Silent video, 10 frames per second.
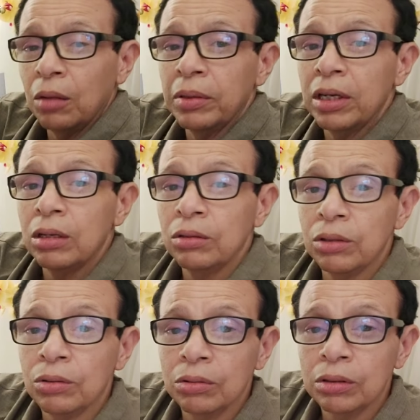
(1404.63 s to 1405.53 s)
Help heal
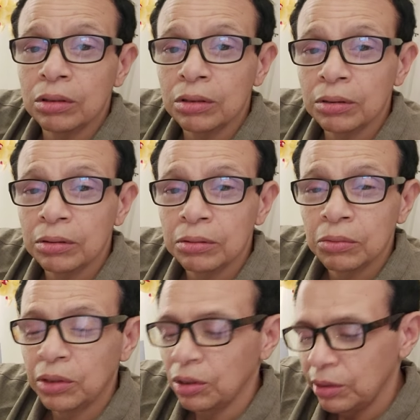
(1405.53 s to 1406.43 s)
you.
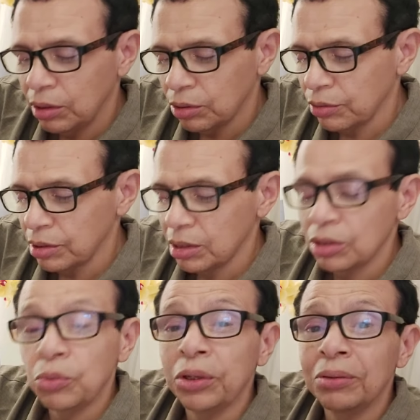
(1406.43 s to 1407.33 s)
You don't need no
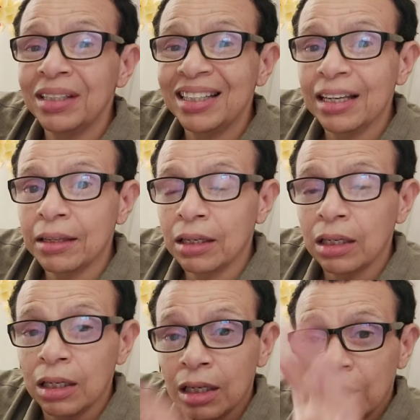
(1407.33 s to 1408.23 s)
crystals. We don't need nothing.